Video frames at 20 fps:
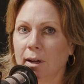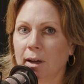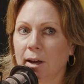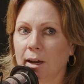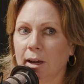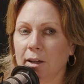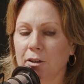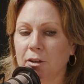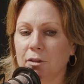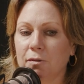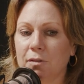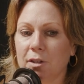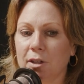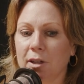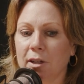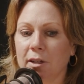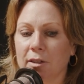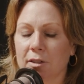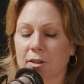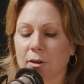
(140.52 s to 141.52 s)
And you've
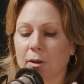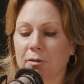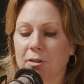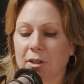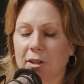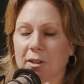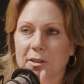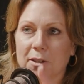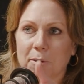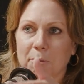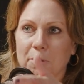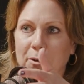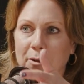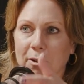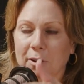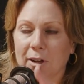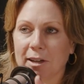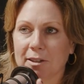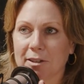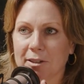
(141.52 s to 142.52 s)
seen, so I've taken some of your
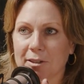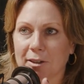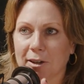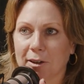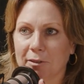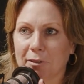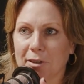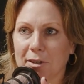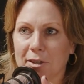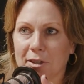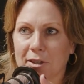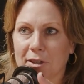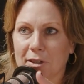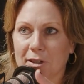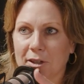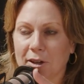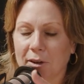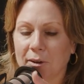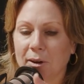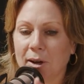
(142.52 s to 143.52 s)
classes, obviously. Right.
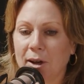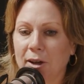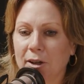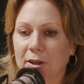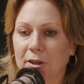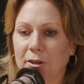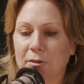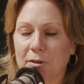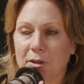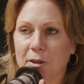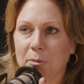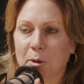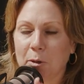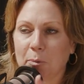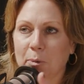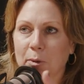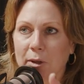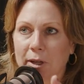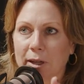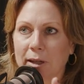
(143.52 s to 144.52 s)
So you've seen
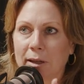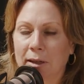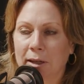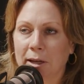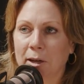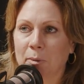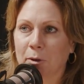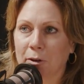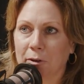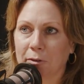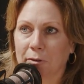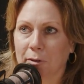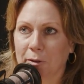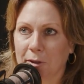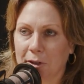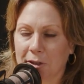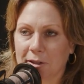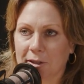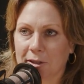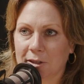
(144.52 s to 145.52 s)
people like clamor for
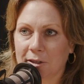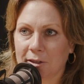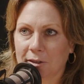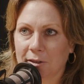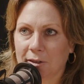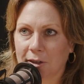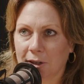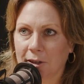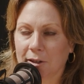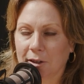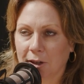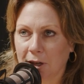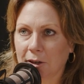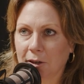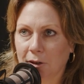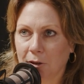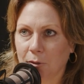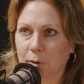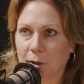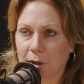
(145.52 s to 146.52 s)
these things. Like
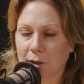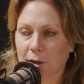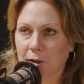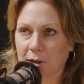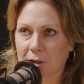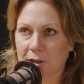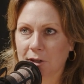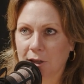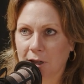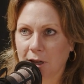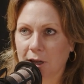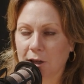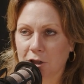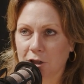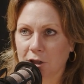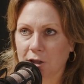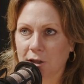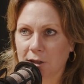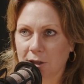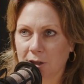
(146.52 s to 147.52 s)
when a listing
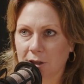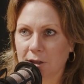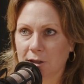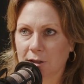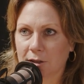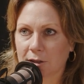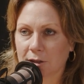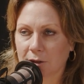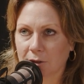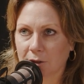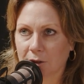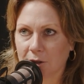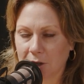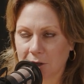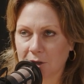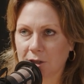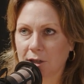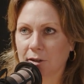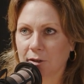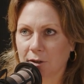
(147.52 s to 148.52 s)
agent is
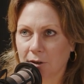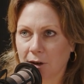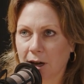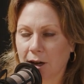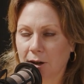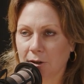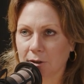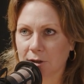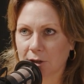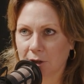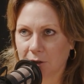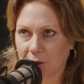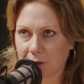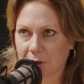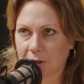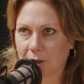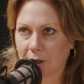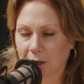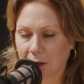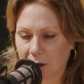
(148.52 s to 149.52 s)
listing their house and
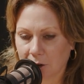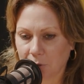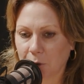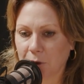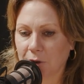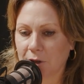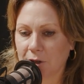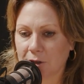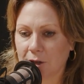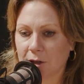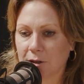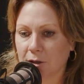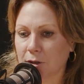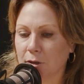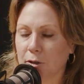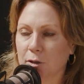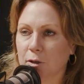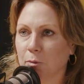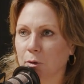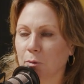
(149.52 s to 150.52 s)
it's like with this as an
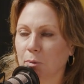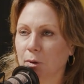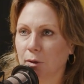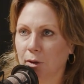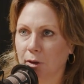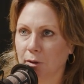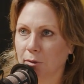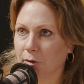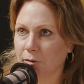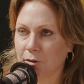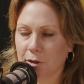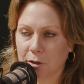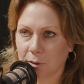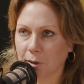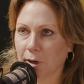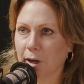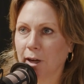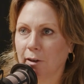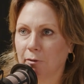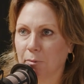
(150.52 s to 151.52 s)
assumable loan of
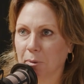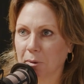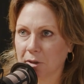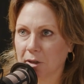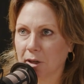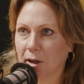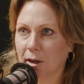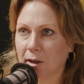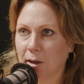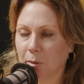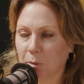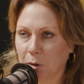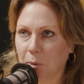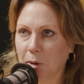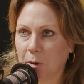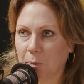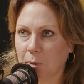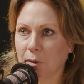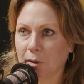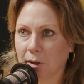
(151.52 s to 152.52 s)
2.5%. I mean,
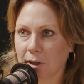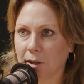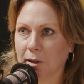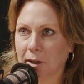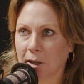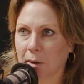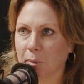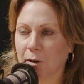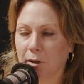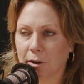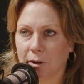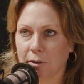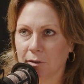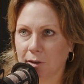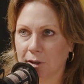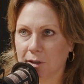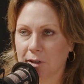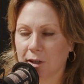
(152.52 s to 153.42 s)
people like clamor over these houses.